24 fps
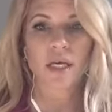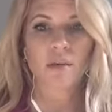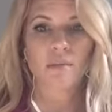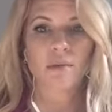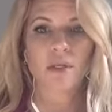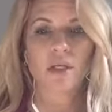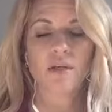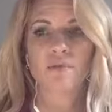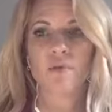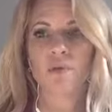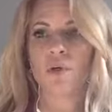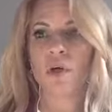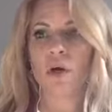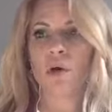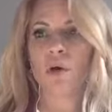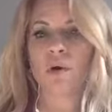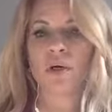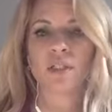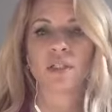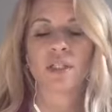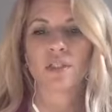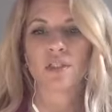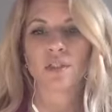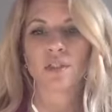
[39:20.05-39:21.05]
I mean, if you go
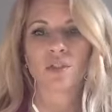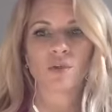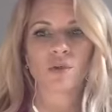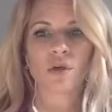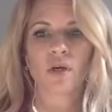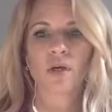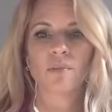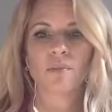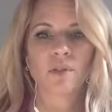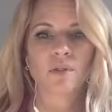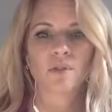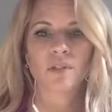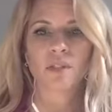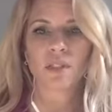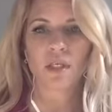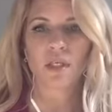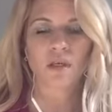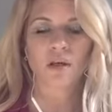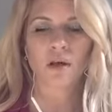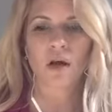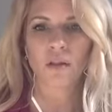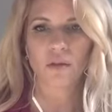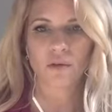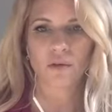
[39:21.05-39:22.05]
on Instagram, you'll see
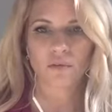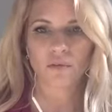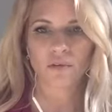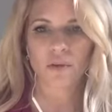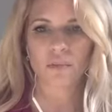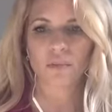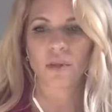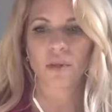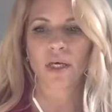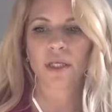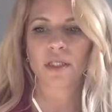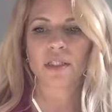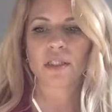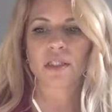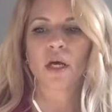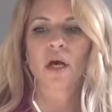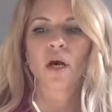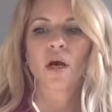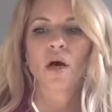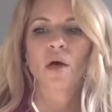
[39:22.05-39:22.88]
it all over the place.